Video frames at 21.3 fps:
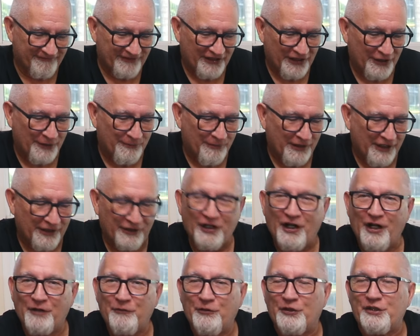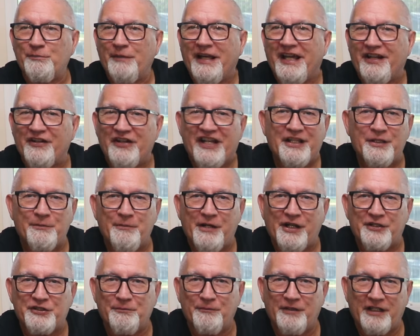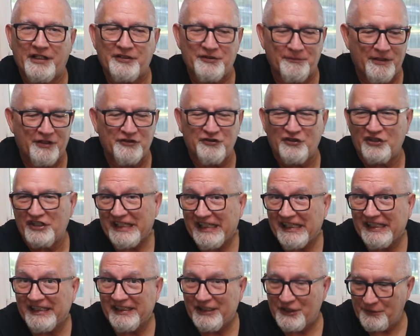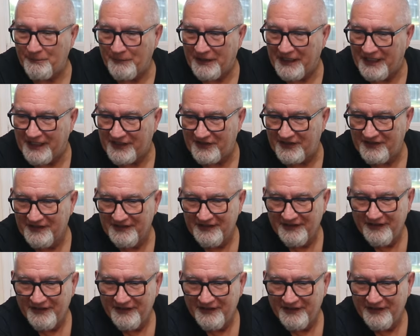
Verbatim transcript: Harry Potter Hogwarts Battle and the Monster Monsters in this box.